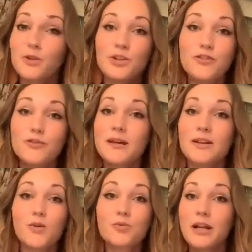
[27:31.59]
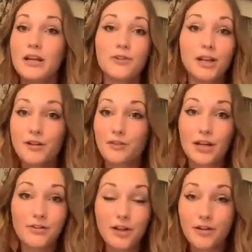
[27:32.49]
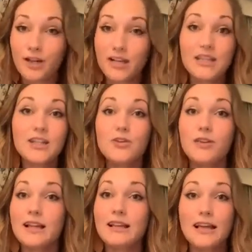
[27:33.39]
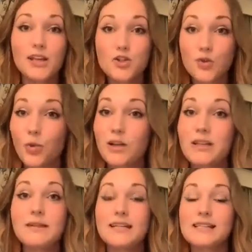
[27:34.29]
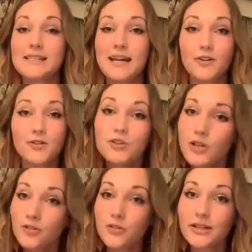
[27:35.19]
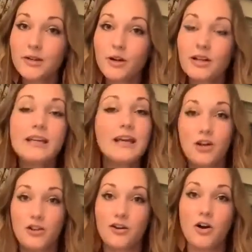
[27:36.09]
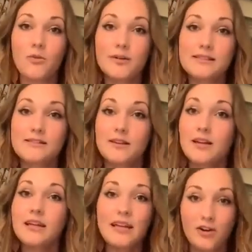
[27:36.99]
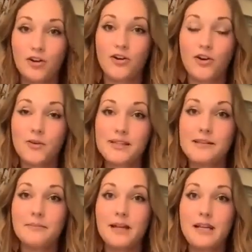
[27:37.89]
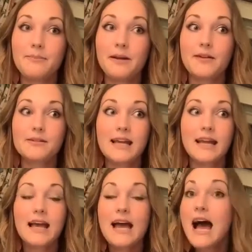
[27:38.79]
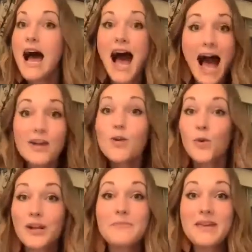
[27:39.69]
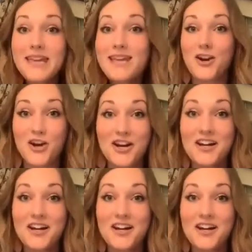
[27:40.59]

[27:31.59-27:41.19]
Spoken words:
When you've been running, you get like 20 minutes down. You don't really want to get on a call with somebody. But I was like, I don't want to be here.